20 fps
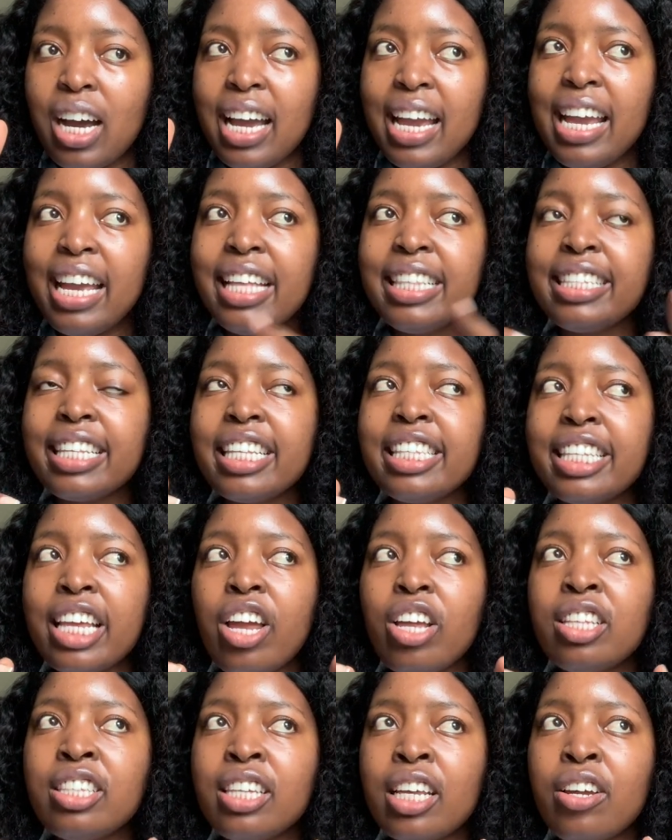
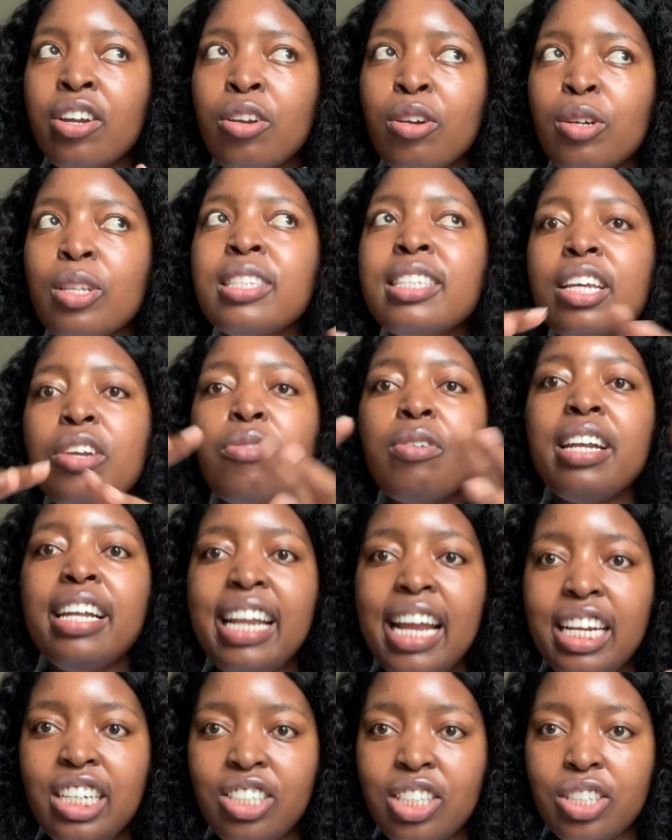it's a
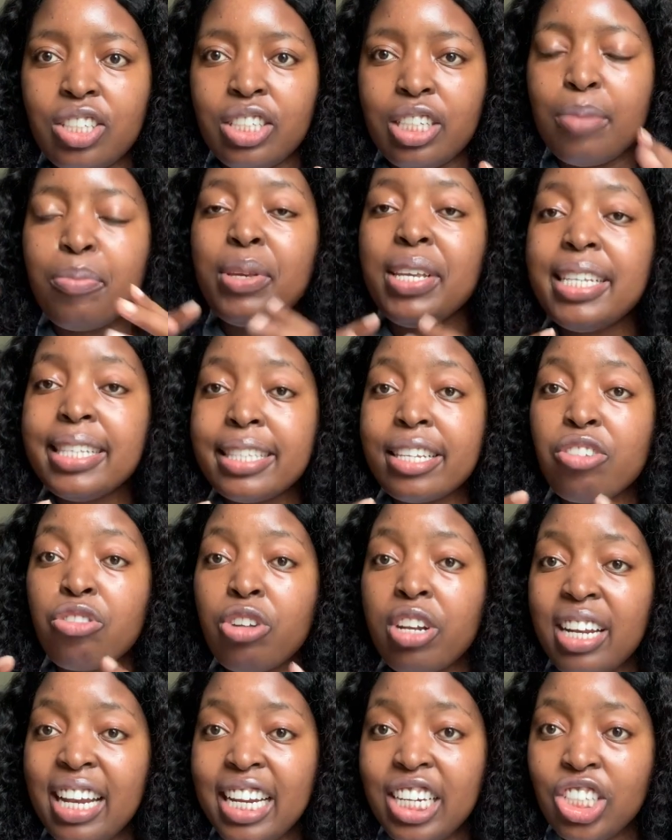relationship. He's in
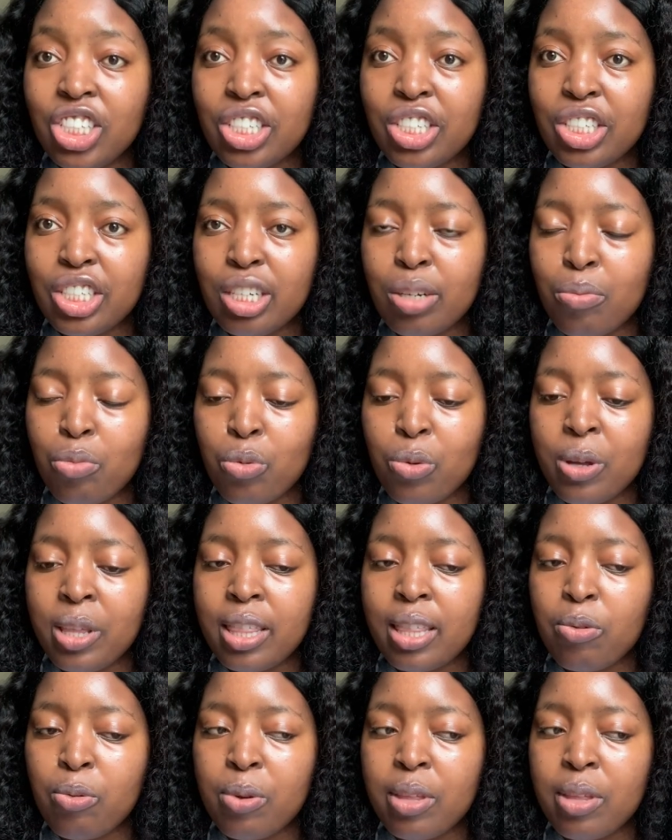relationship with